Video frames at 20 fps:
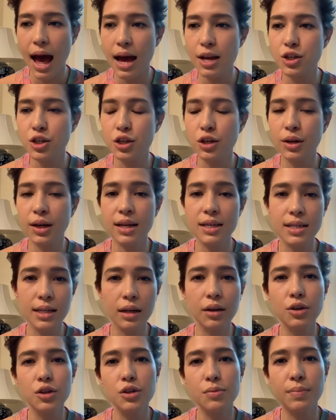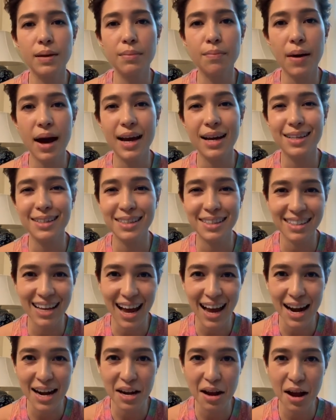and to continue to be by his
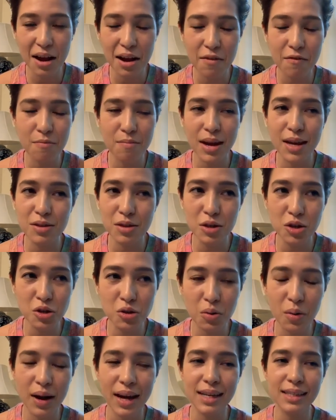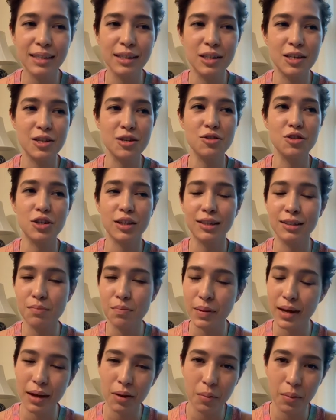side. I have made the choice to
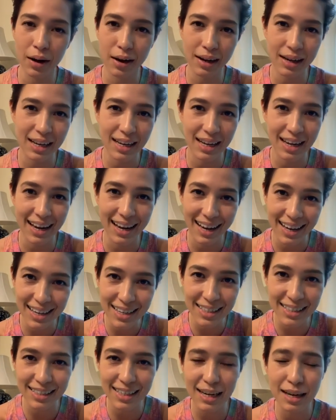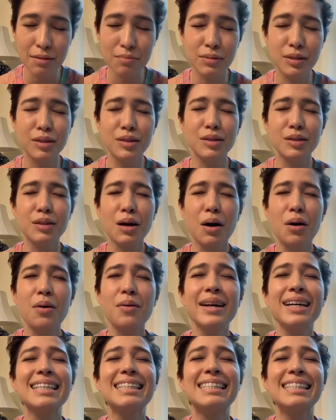just be where he is, and I'm
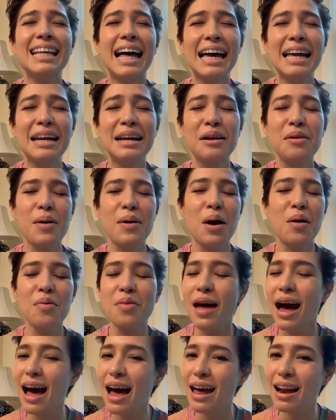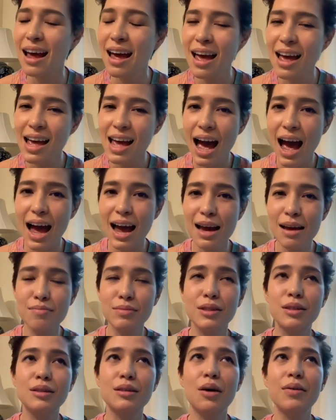so excited about that. I
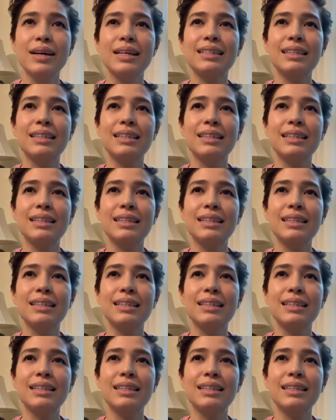am so